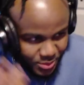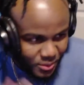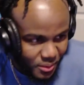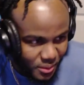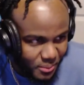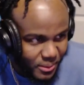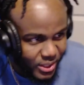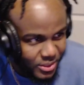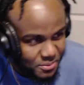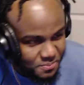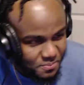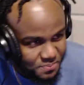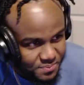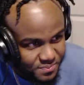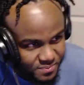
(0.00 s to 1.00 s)
one, bro.
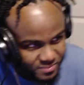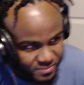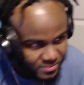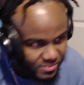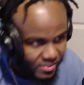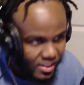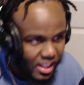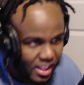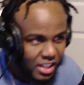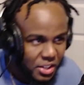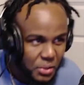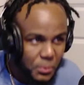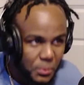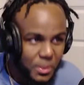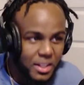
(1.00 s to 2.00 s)

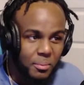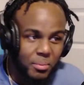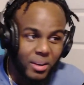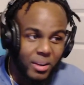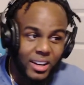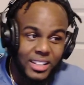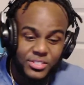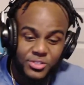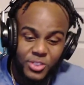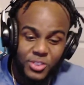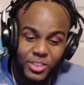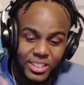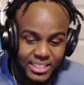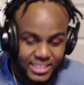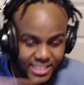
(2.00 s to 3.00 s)
Guerrilla Bars
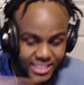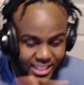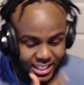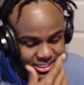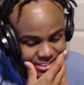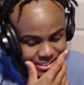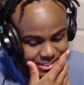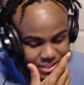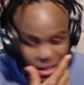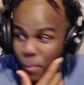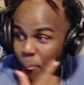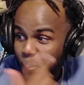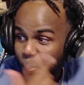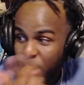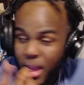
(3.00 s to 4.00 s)
46
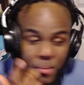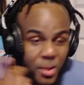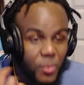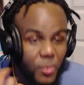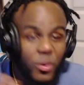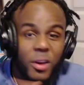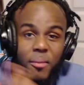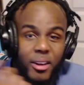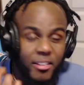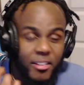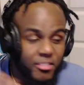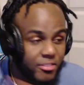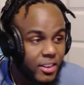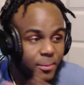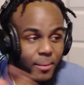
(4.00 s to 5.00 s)
maybe one of my
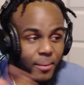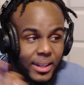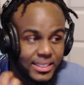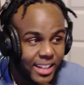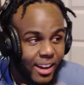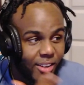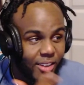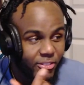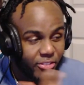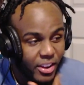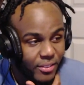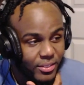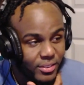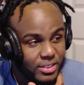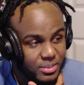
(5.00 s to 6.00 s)
favorite, my top
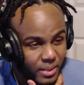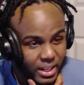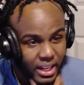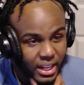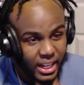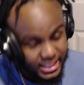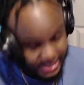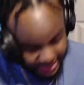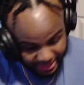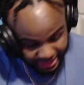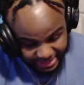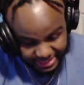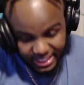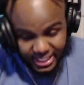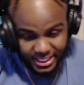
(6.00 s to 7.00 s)
favorites, bro.
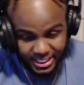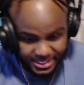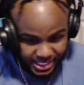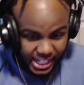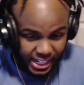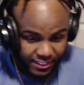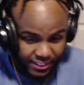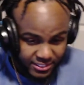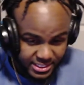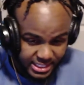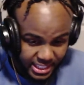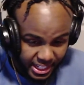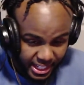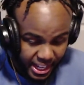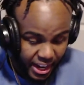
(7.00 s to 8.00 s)
Just cause I never
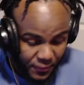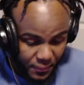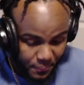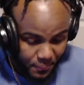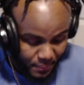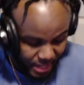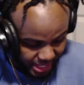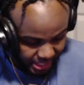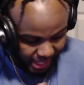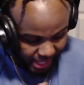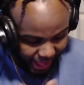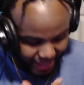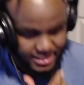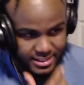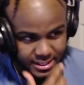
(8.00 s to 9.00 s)
seen Harry Mack
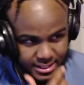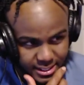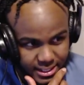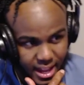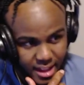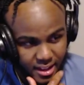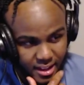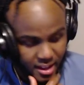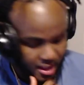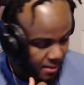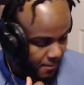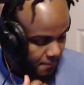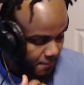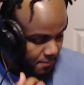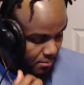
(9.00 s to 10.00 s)
actually like
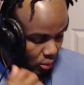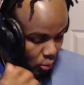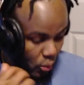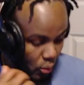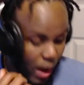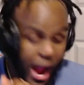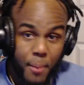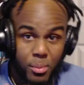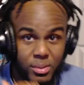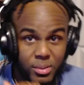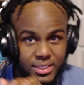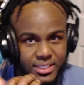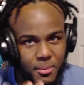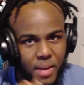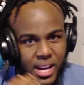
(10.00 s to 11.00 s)
rap with
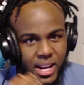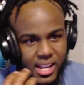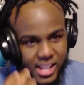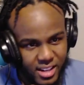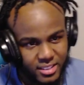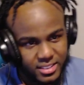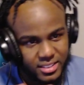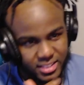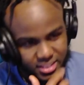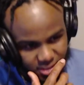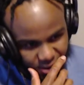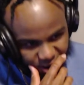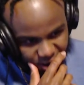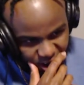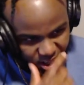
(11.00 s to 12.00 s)
somebody else
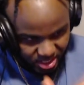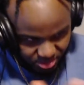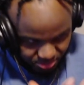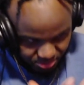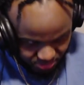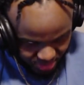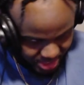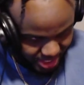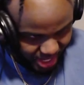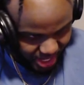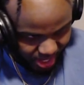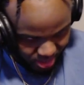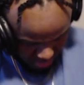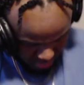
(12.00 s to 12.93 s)
on his freestyle,